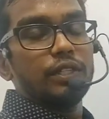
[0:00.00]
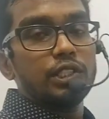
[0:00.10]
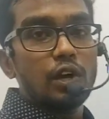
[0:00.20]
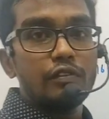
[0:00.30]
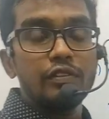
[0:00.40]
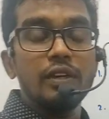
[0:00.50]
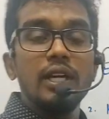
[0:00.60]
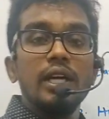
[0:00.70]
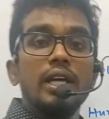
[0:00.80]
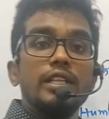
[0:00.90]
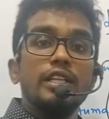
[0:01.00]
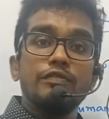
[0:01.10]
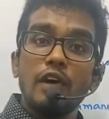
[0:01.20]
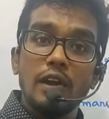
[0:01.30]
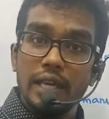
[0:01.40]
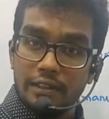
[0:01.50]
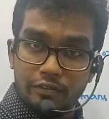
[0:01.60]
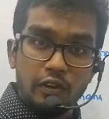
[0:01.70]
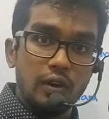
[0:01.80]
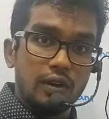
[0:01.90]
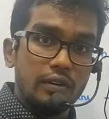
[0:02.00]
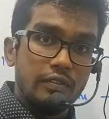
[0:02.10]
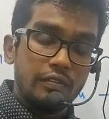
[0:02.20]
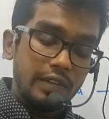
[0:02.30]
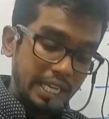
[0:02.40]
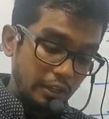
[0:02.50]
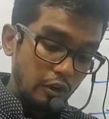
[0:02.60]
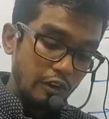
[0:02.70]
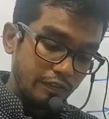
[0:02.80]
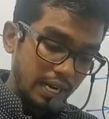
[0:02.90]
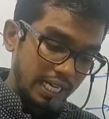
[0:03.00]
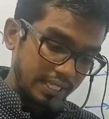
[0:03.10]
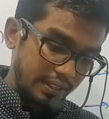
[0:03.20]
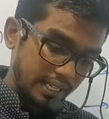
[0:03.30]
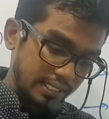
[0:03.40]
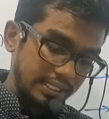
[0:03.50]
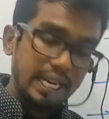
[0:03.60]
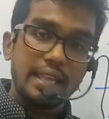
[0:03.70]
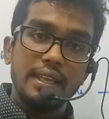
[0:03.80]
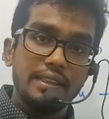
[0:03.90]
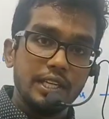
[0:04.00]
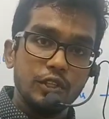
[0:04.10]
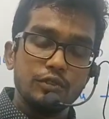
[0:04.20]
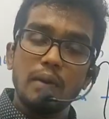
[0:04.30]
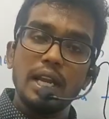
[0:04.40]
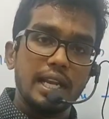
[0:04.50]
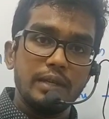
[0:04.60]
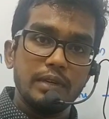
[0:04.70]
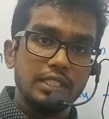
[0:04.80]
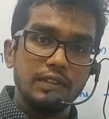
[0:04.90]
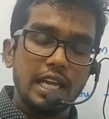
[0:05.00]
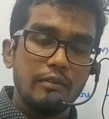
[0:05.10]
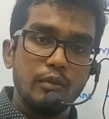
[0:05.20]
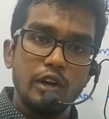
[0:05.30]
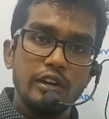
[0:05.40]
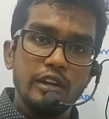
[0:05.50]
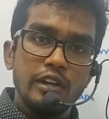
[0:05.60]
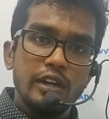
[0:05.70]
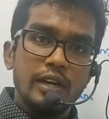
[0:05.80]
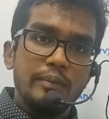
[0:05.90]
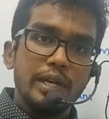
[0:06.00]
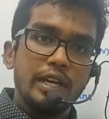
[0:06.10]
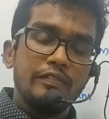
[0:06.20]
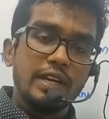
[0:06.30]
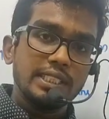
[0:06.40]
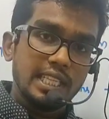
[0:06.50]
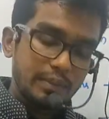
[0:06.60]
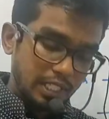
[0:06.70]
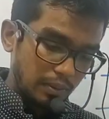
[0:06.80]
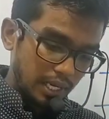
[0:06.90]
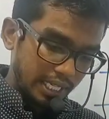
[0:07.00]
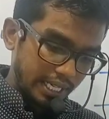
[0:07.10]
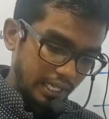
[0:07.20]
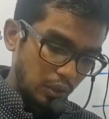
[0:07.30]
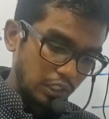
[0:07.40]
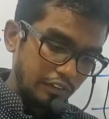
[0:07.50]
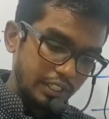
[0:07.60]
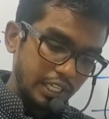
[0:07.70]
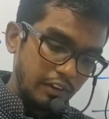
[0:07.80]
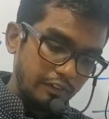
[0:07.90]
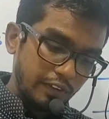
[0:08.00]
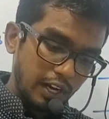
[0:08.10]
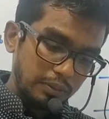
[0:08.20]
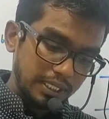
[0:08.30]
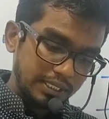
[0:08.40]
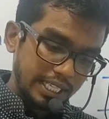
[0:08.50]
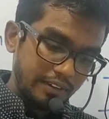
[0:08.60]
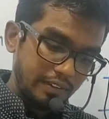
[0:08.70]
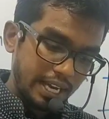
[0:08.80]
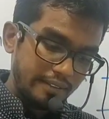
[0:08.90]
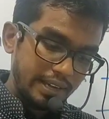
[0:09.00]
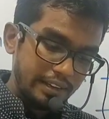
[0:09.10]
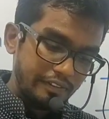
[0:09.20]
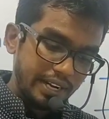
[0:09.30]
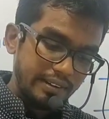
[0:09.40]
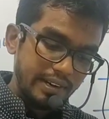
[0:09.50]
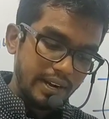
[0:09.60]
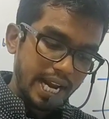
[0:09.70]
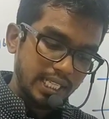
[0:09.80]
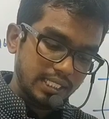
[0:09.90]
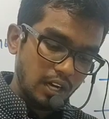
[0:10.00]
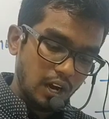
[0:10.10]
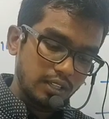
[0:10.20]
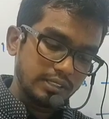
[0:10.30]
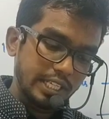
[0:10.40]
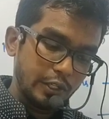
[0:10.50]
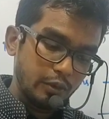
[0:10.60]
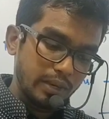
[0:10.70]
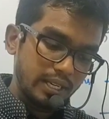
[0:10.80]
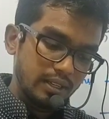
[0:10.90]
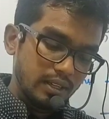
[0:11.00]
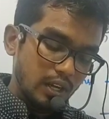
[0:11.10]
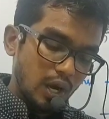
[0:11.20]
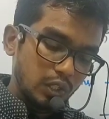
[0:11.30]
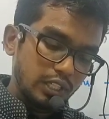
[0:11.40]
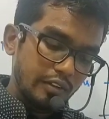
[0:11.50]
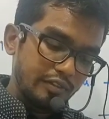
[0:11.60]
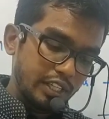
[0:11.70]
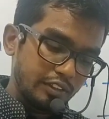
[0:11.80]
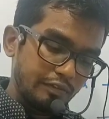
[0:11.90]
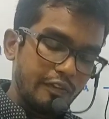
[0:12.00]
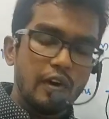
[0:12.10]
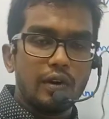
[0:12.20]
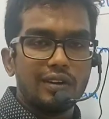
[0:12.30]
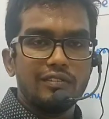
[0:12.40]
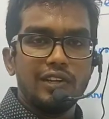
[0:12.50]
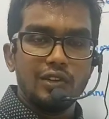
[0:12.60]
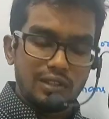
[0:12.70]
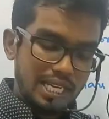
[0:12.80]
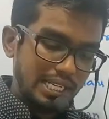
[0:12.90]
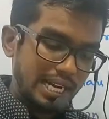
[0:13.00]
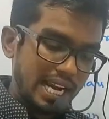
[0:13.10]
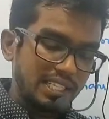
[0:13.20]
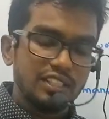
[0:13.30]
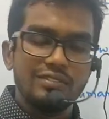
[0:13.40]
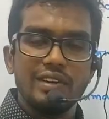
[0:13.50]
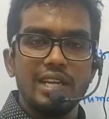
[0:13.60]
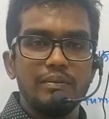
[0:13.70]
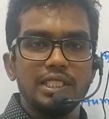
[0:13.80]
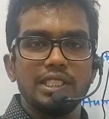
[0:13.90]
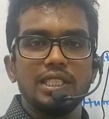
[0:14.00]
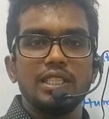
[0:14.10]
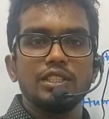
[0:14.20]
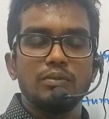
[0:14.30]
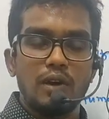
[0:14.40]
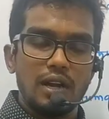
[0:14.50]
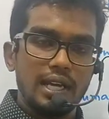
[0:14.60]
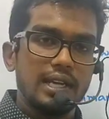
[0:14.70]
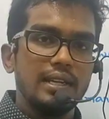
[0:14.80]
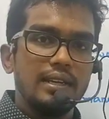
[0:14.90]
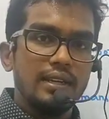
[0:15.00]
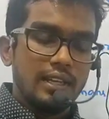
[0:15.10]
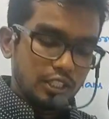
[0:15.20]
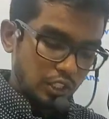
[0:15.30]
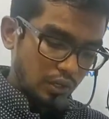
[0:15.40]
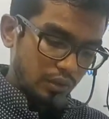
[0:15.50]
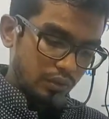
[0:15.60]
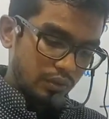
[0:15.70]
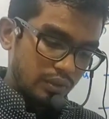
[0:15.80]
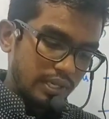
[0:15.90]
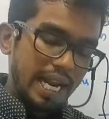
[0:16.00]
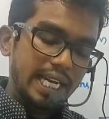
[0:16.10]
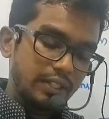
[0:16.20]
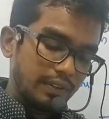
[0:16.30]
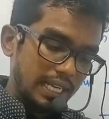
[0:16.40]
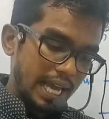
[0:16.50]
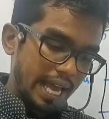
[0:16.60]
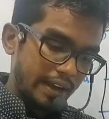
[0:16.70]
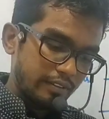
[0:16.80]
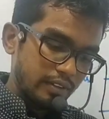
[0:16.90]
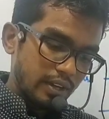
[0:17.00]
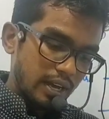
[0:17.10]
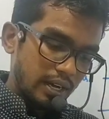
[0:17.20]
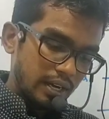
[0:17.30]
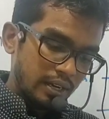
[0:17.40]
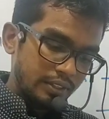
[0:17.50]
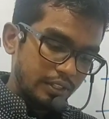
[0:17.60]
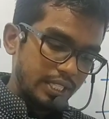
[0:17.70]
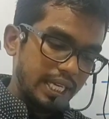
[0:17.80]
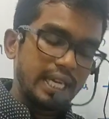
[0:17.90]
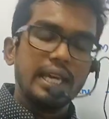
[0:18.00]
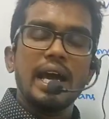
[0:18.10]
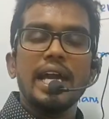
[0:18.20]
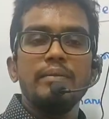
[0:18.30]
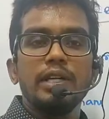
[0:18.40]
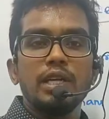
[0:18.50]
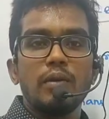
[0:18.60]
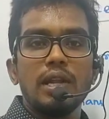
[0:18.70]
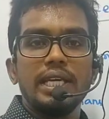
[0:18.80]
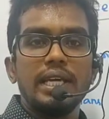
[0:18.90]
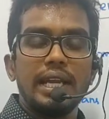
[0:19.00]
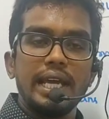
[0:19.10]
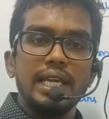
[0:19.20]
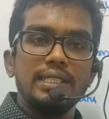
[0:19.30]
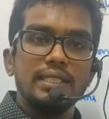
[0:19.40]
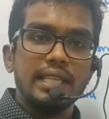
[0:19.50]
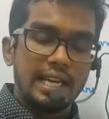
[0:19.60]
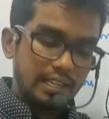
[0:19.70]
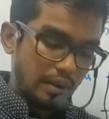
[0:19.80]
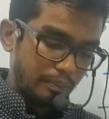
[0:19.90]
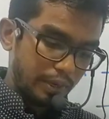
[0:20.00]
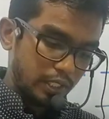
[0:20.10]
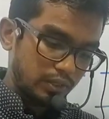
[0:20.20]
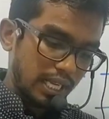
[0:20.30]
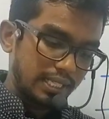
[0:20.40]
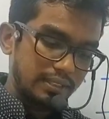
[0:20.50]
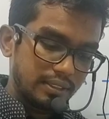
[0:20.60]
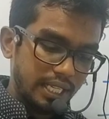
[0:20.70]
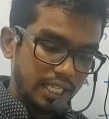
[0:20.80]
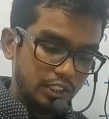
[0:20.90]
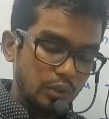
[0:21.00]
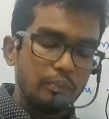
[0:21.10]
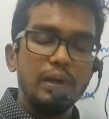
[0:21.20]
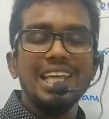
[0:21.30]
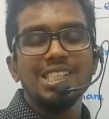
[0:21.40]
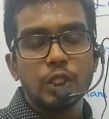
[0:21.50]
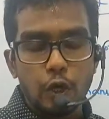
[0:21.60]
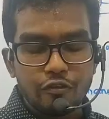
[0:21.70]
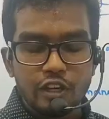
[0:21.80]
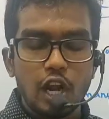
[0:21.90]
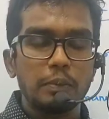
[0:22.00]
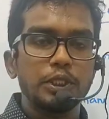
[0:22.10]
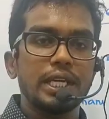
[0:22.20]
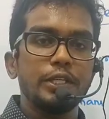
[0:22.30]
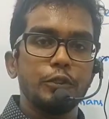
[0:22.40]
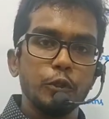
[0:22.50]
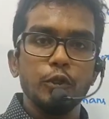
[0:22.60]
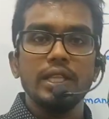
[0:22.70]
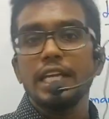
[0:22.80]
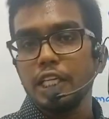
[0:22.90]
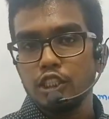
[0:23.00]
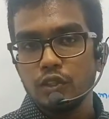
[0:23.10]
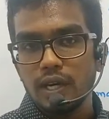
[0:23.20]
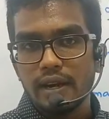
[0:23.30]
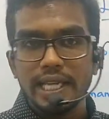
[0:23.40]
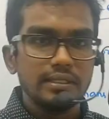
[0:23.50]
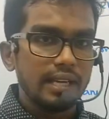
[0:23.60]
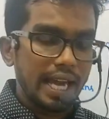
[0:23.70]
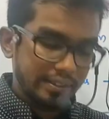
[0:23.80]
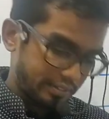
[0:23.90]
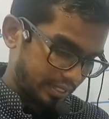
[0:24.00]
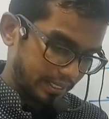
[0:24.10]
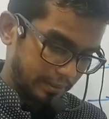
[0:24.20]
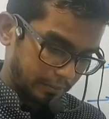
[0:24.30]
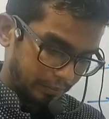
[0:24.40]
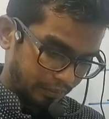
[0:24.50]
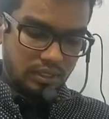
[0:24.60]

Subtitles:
Which of these following four we can go for? Let us understand. As I said, you smaller animals will have more faster metabolic rate. Out of the given four options, we have elephant, rat, horse and human. Out of these four, we know that rat is very much smaller. So rat will have the high metabolic rate than compared to the other three. So please go for option 2. That is your right answer.